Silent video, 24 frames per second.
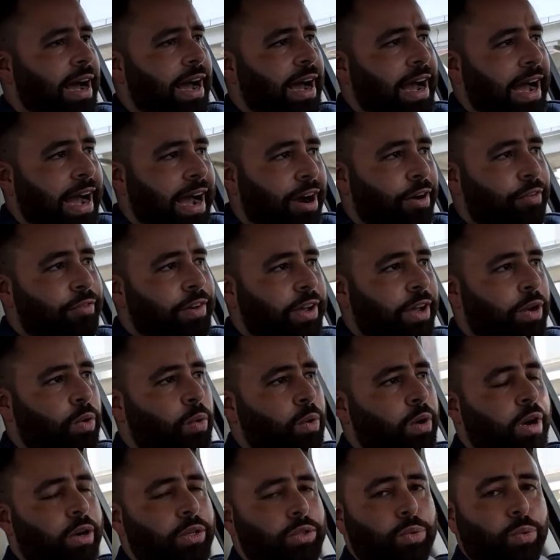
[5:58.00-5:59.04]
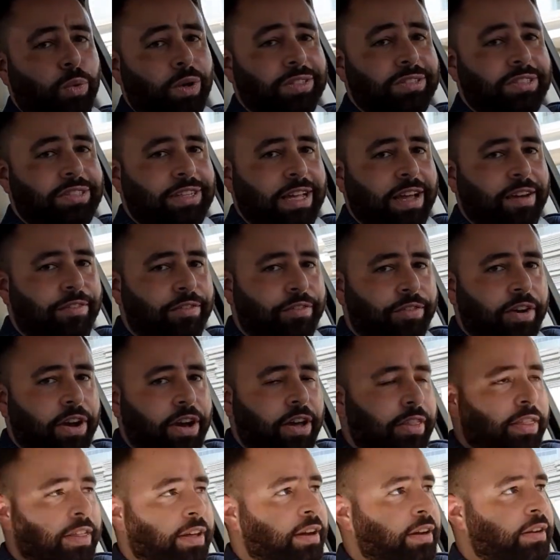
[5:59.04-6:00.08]
Our vehicle goes one step
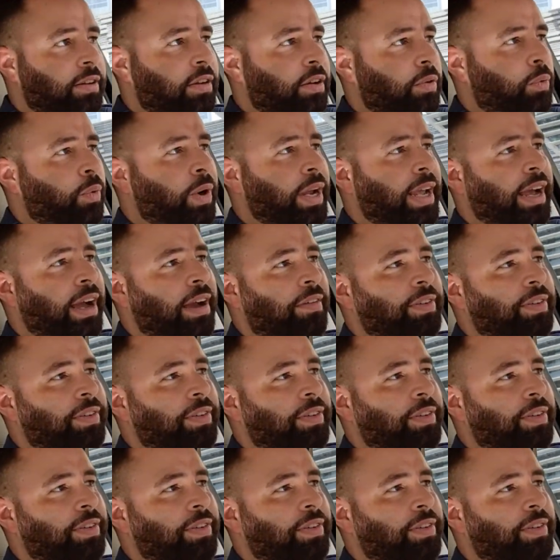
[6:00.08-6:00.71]
further. We have